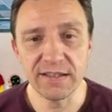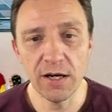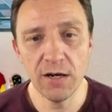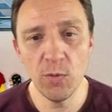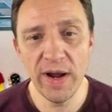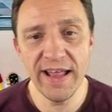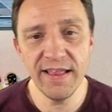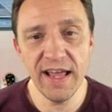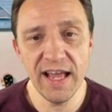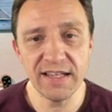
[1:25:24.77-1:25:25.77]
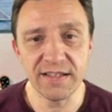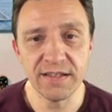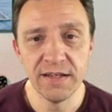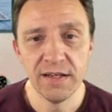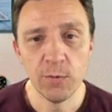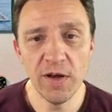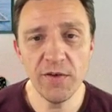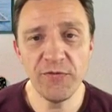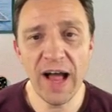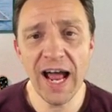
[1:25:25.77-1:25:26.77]
He's gonna win this
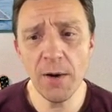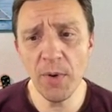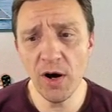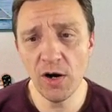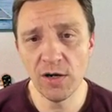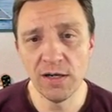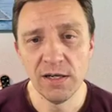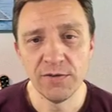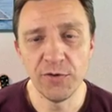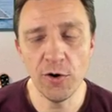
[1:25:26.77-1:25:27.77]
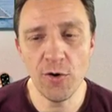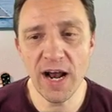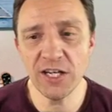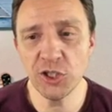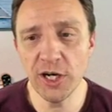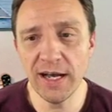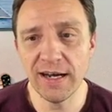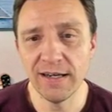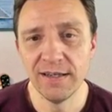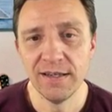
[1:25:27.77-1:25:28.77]
with a fireball for
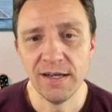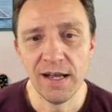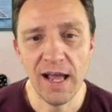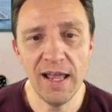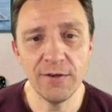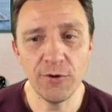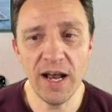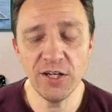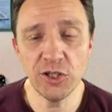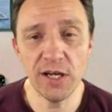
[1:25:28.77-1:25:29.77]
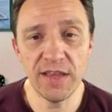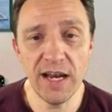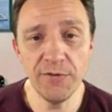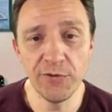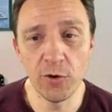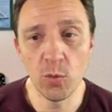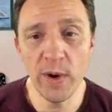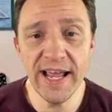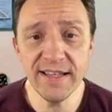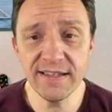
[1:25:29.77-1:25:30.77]
Russia. And Russia therefore
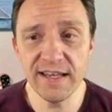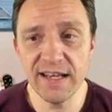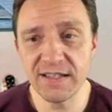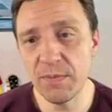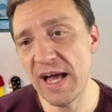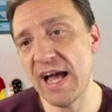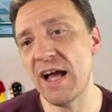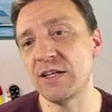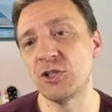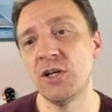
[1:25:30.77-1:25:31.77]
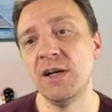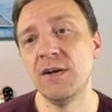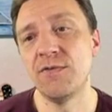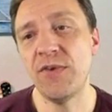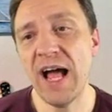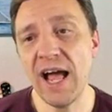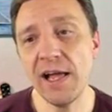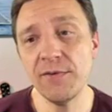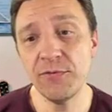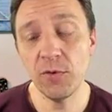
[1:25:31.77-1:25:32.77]
wins this match.
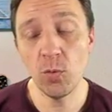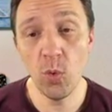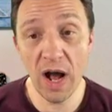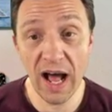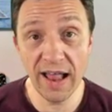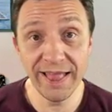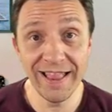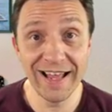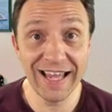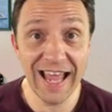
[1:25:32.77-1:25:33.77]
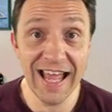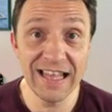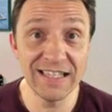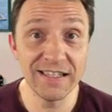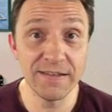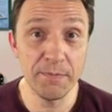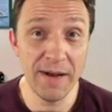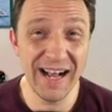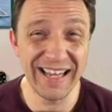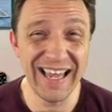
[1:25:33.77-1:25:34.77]
five one against
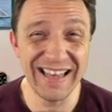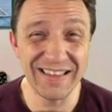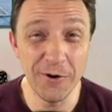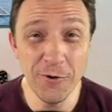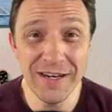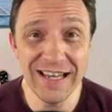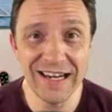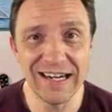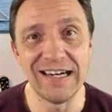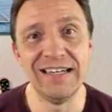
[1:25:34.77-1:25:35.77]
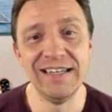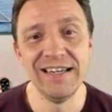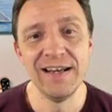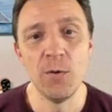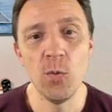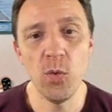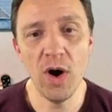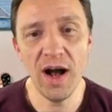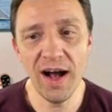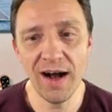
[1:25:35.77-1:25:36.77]
Macedonia.
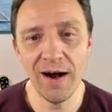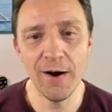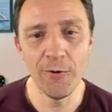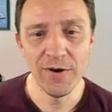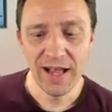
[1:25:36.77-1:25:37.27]
Wow.